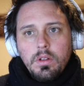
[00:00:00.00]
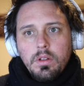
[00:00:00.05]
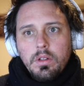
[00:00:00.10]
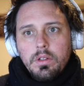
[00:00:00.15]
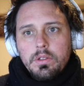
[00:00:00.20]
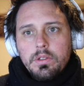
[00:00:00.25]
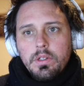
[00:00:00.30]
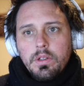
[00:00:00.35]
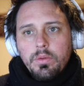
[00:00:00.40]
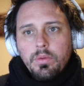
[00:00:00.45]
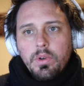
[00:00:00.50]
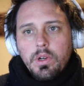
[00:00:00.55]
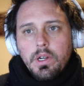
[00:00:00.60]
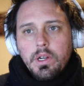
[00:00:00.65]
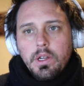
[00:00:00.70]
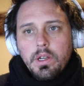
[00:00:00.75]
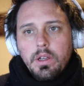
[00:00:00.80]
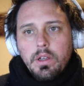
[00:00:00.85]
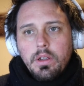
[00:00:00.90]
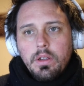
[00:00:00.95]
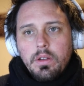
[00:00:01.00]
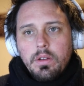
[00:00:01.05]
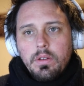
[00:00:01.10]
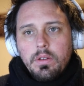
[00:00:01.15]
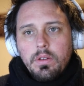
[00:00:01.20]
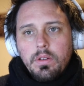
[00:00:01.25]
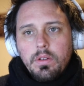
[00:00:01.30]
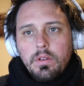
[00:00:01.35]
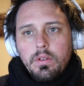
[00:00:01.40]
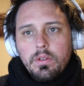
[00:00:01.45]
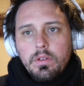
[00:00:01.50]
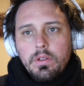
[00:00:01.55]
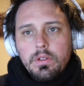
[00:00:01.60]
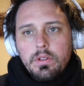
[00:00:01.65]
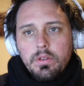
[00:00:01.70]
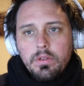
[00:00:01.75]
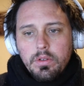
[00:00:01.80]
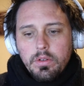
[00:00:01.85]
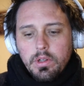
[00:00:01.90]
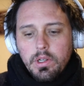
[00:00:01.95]
Let's set y to
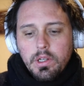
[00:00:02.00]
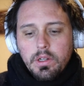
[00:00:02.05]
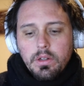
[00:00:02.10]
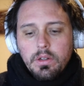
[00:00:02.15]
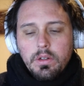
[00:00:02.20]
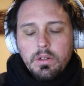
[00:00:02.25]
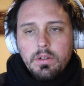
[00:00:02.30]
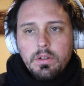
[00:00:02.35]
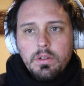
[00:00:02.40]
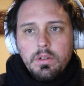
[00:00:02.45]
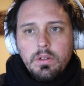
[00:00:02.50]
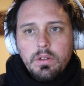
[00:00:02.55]
0 again here.